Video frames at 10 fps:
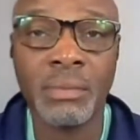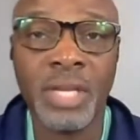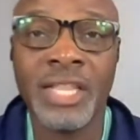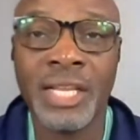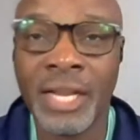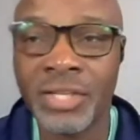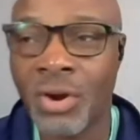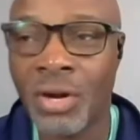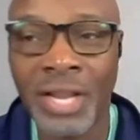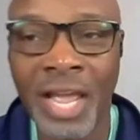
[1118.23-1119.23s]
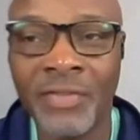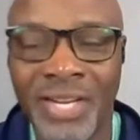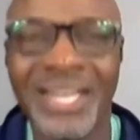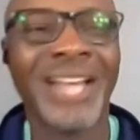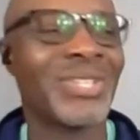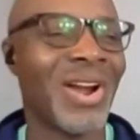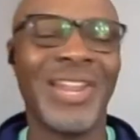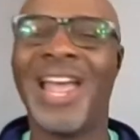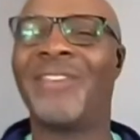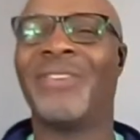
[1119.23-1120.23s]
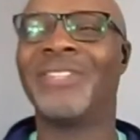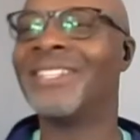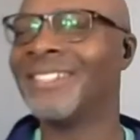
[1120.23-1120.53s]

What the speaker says: And then they start laughing, and I start laughing.